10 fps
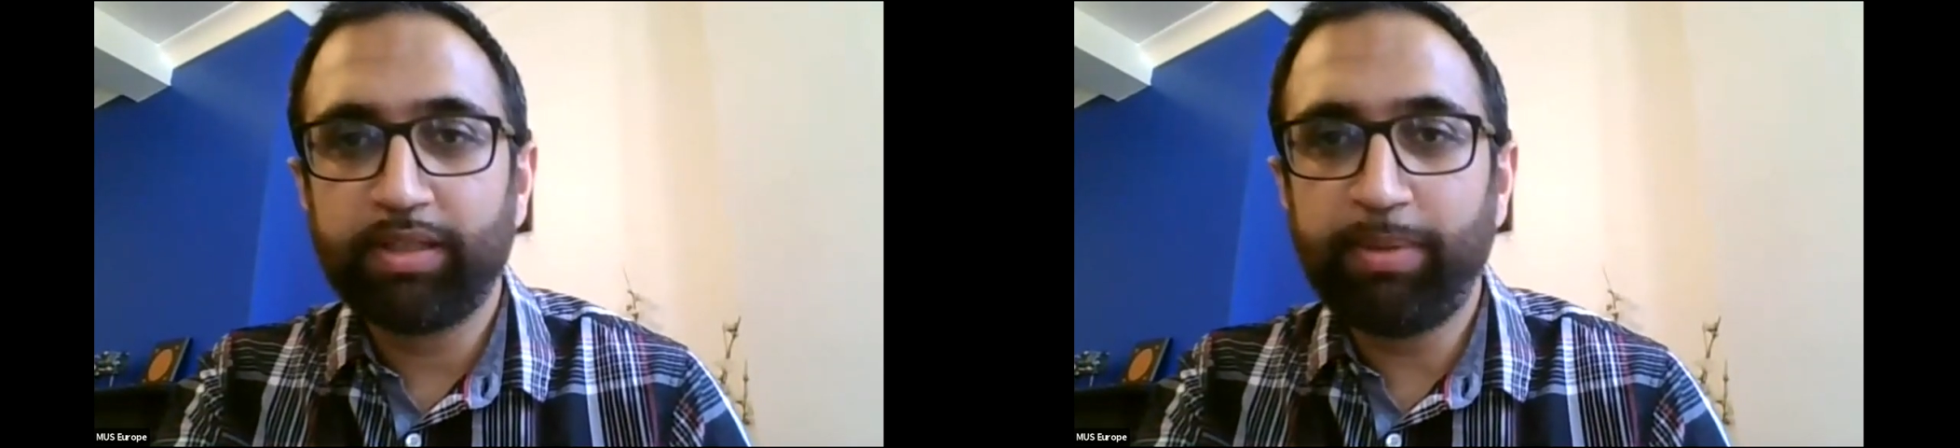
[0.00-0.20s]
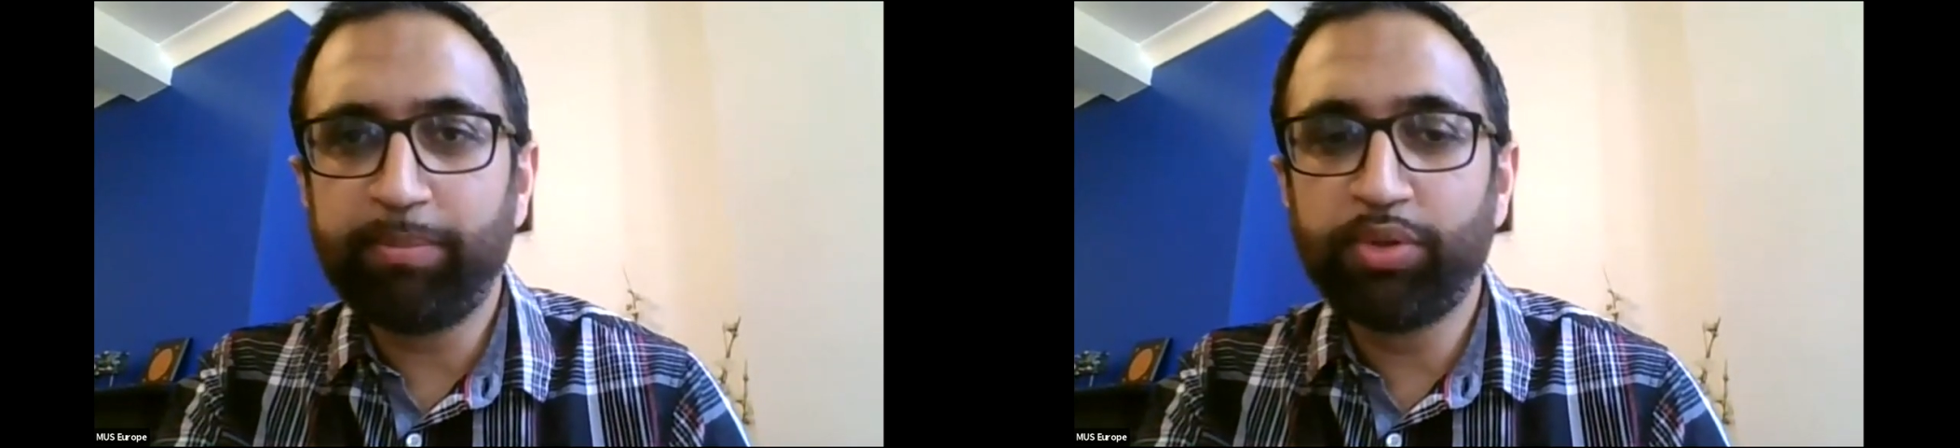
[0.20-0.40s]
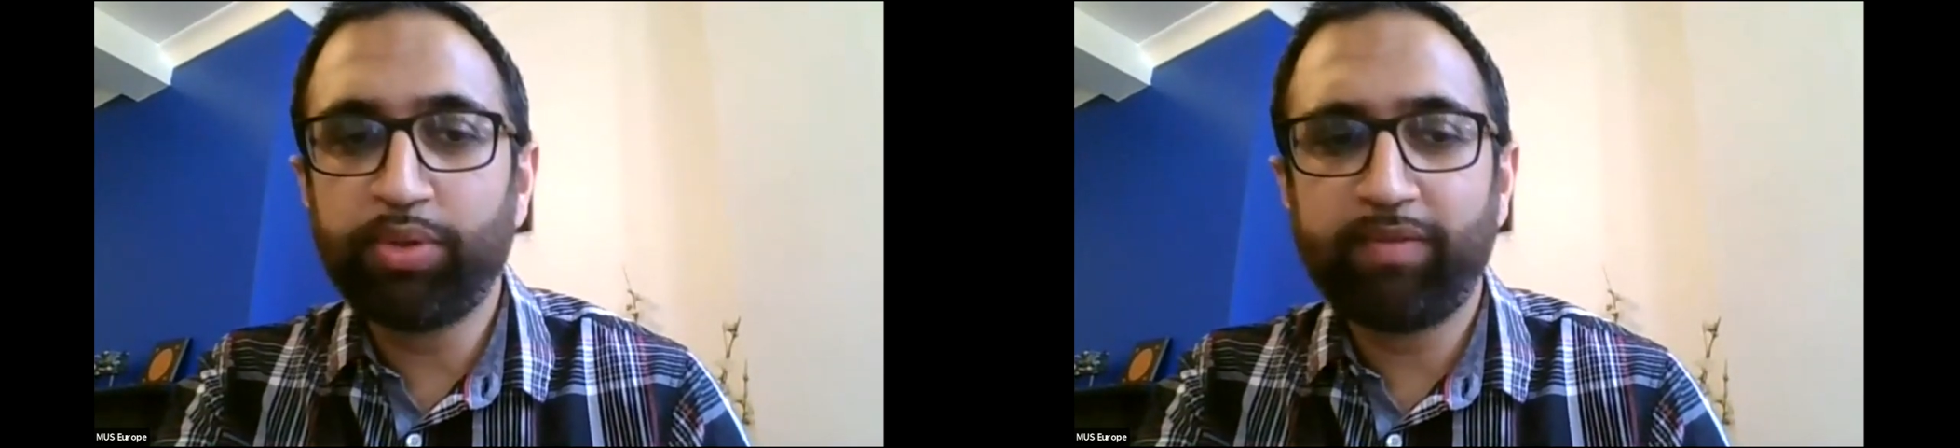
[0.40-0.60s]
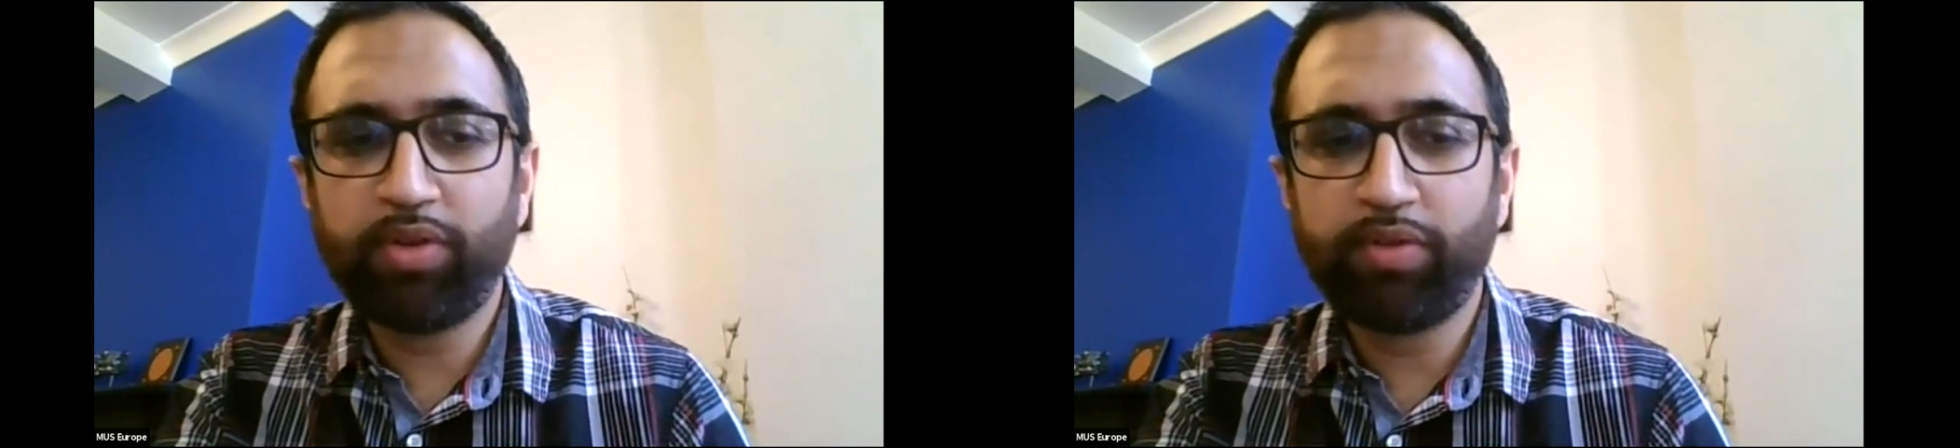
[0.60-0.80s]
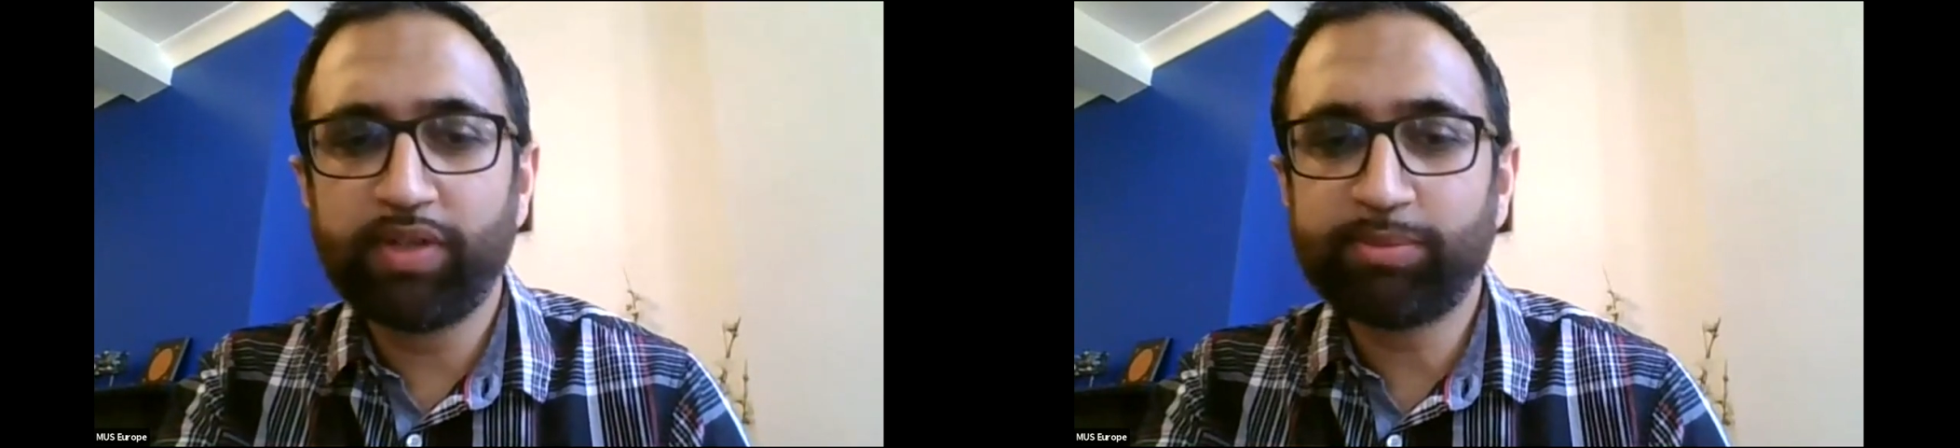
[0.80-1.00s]
people who have
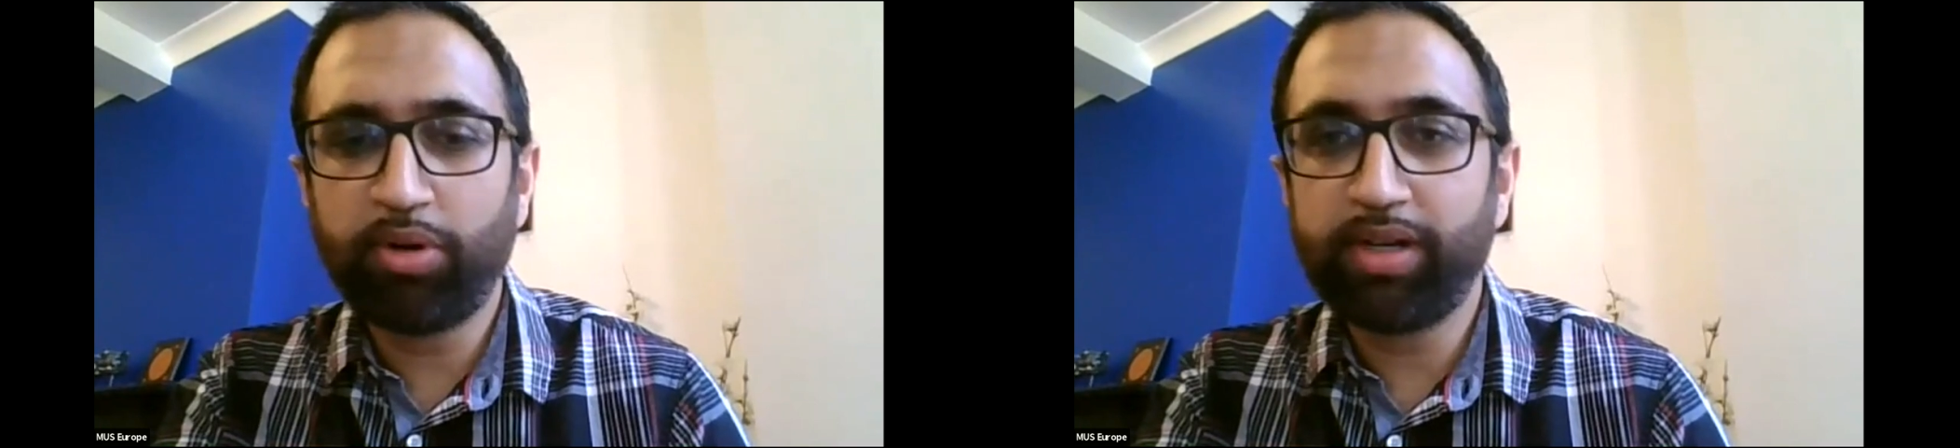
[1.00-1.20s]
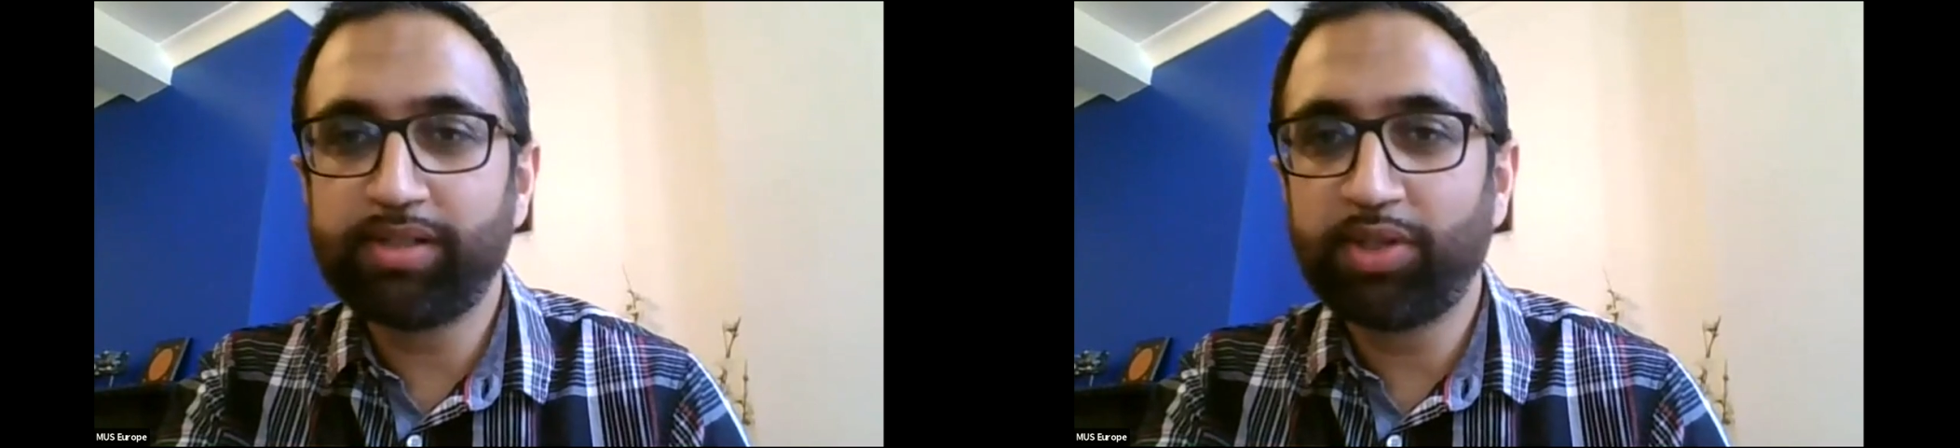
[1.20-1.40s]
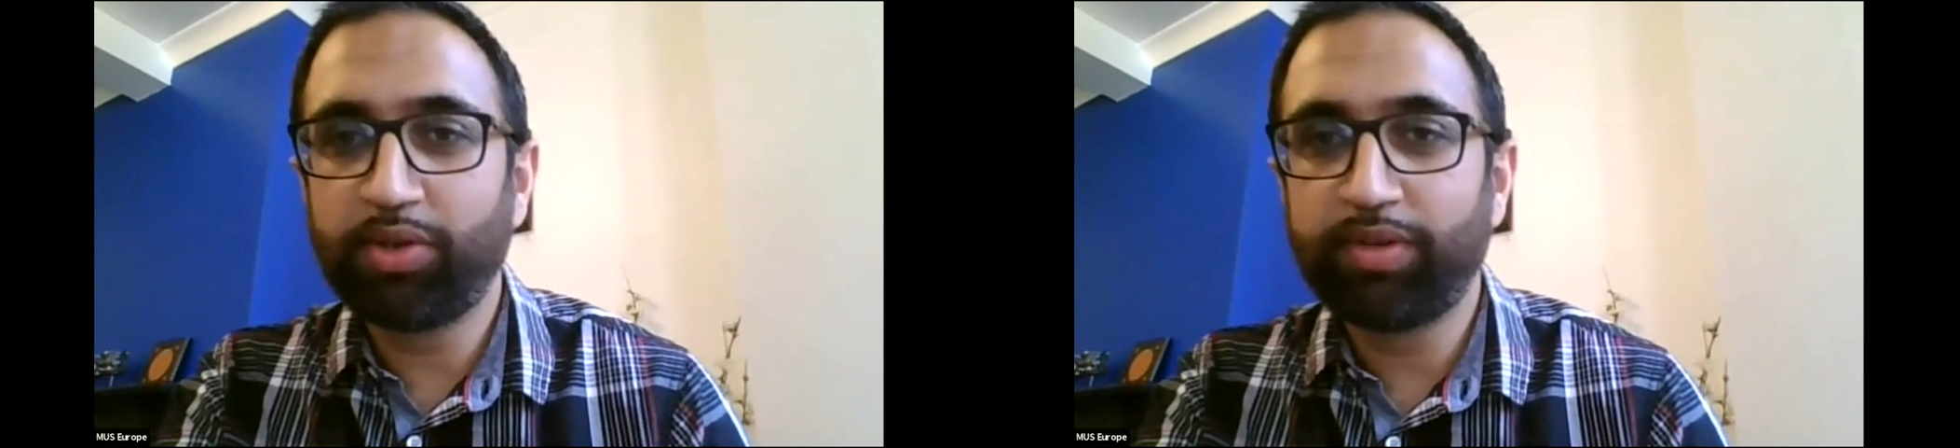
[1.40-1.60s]
not responded so